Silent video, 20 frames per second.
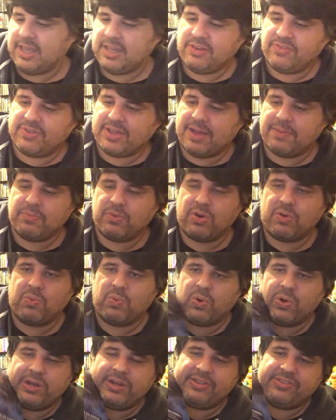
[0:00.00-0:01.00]
And you've got more
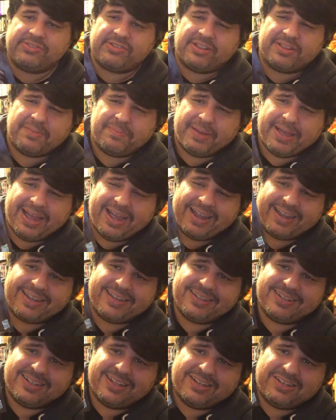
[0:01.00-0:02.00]
warnings on the
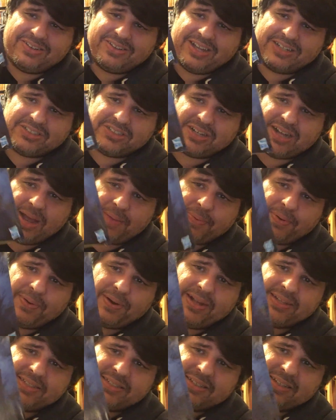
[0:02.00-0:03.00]
back, and then you got your
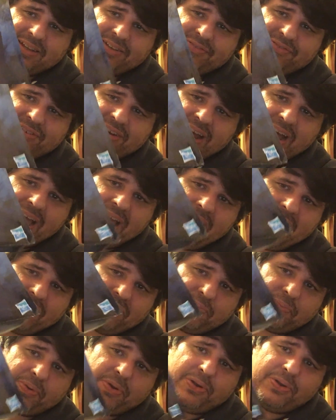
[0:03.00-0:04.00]
copyright stuff from
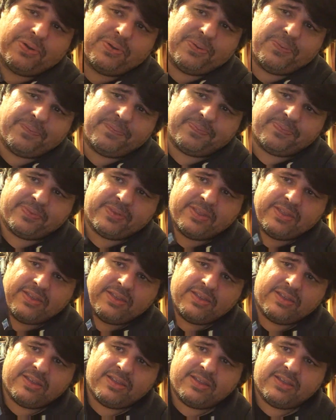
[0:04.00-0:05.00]
Hasbro.
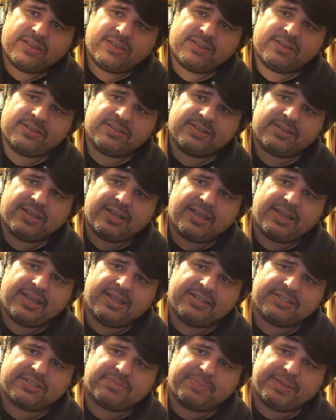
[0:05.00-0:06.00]

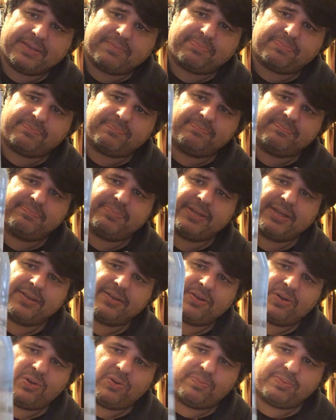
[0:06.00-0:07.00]
And it's a
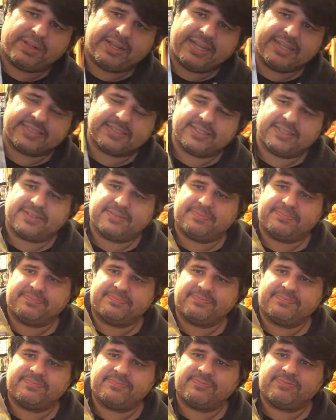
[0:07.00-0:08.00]
big old plastic
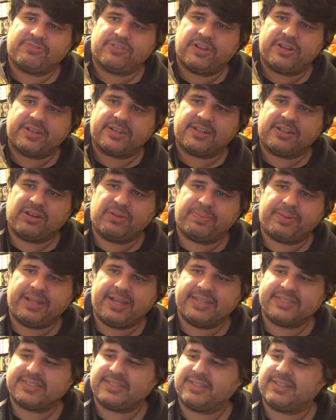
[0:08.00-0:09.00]
front, clear
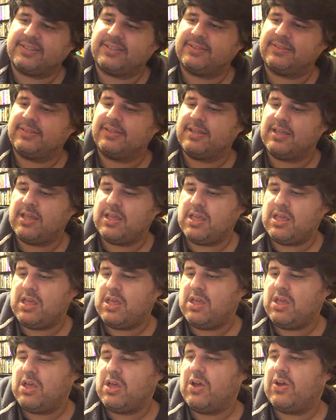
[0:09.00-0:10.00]
plastic.
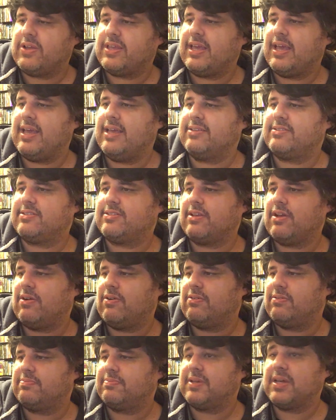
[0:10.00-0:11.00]
Okay,
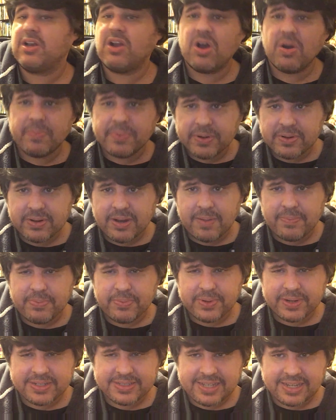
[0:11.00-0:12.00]
so I'm gonna open her up.
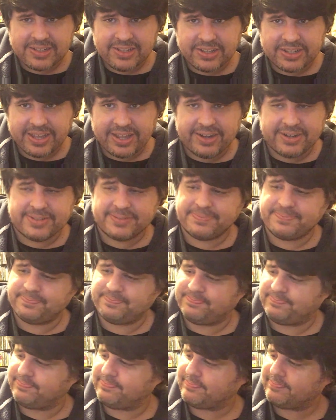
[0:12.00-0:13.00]
We're gonna take a look at her
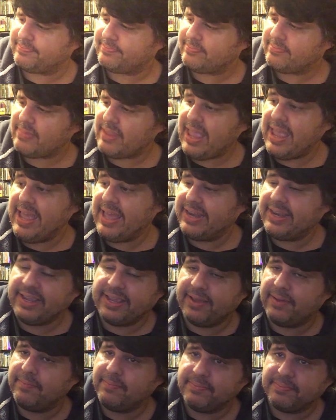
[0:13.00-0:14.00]
and
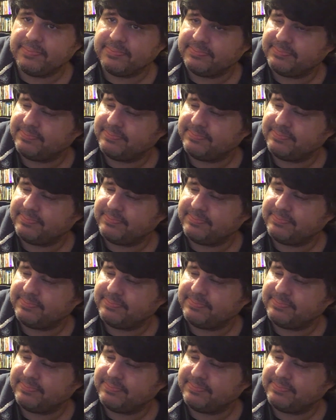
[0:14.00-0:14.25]
him.